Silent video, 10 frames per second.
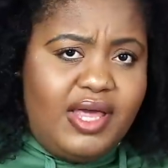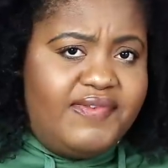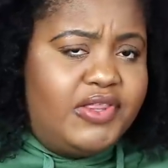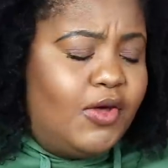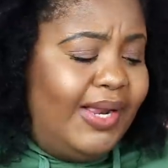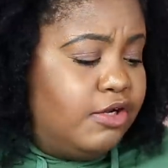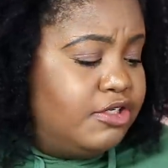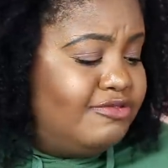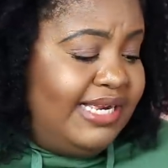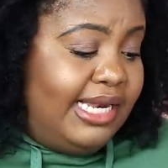Even though it
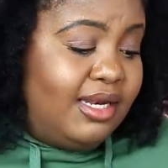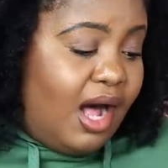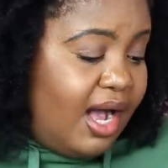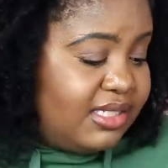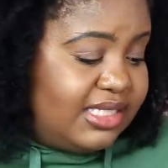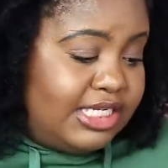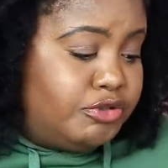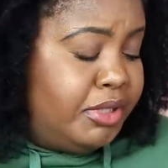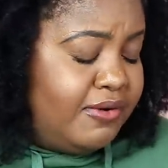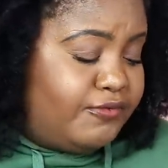looks really luxe, it's
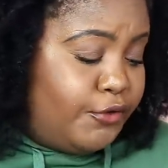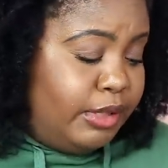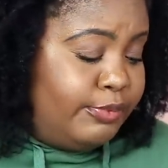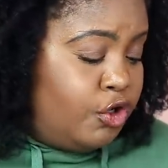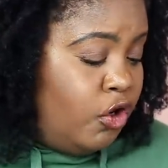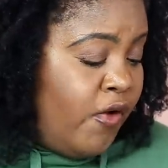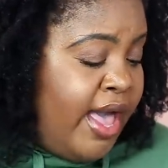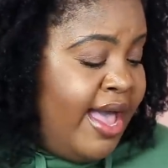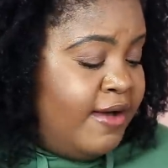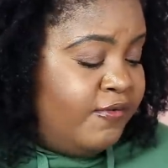really affordable.
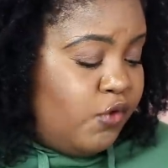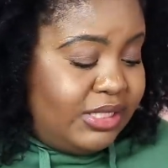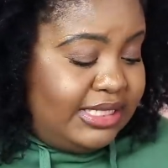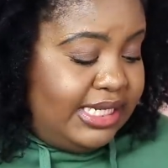$12 for